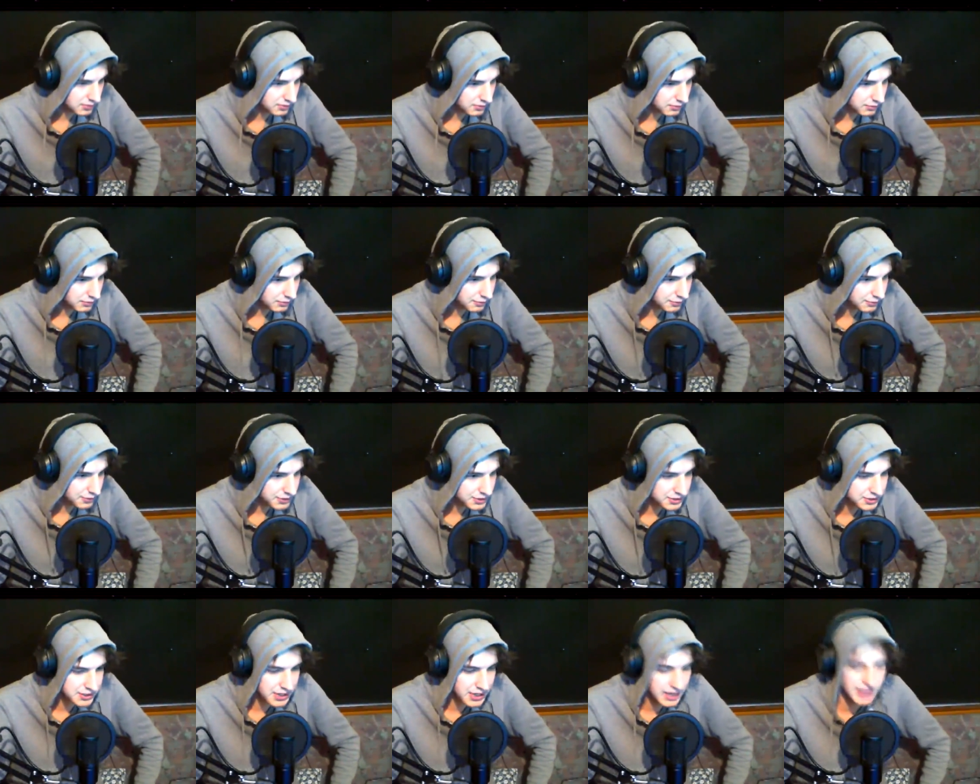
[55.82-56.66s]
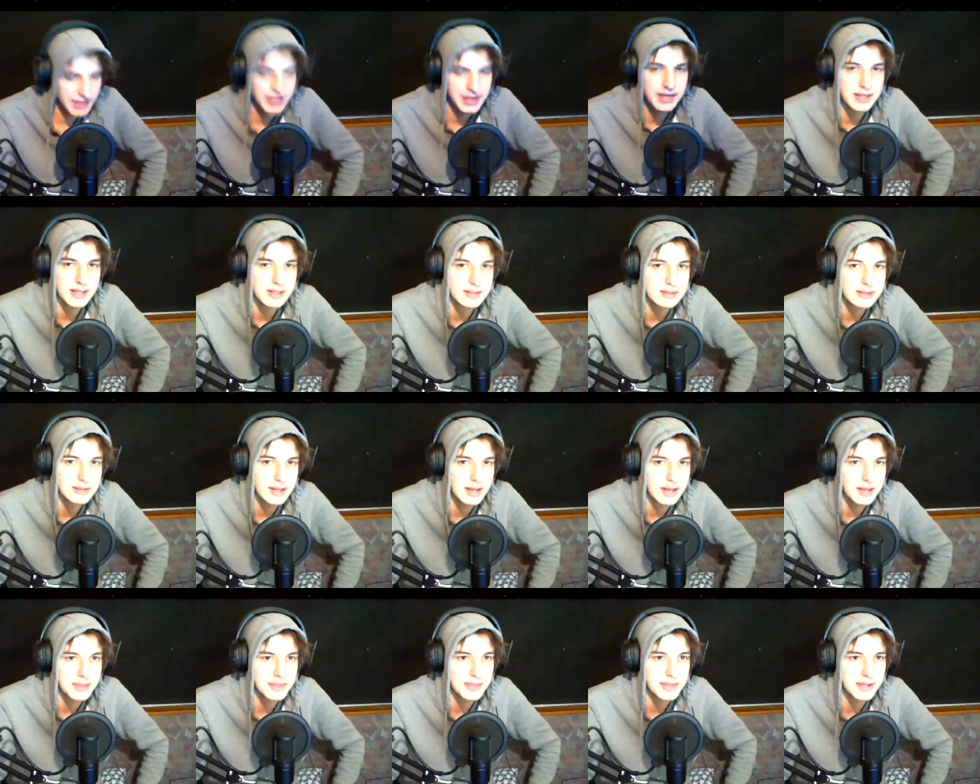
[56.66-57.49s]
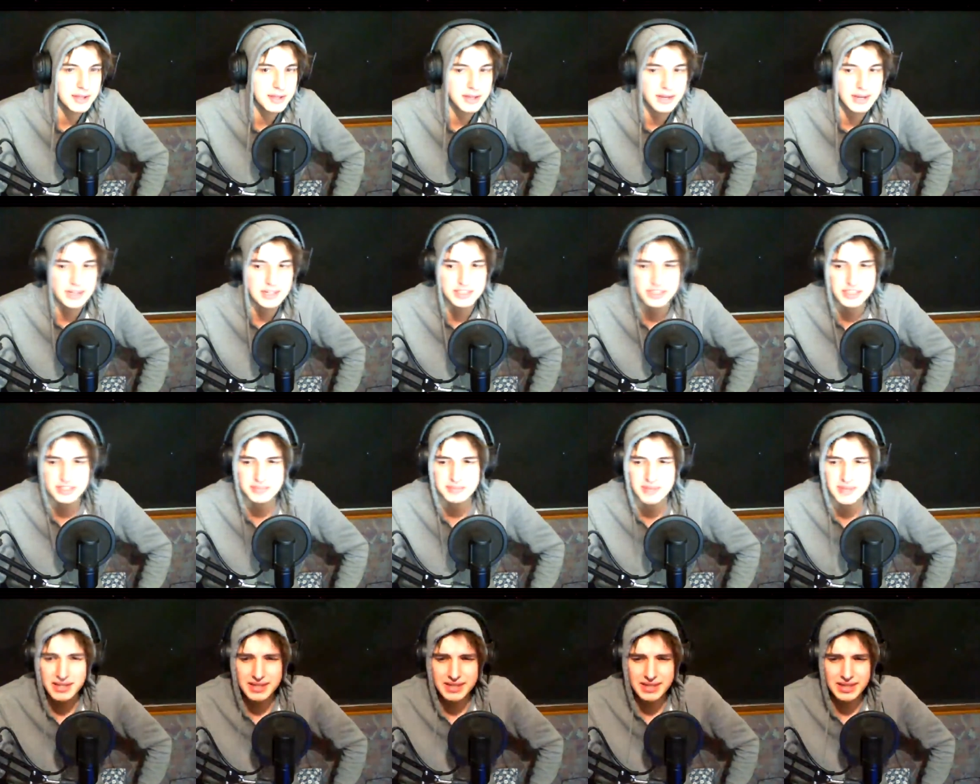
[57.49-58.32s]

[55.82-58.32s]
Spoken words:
for today I thought I'd just make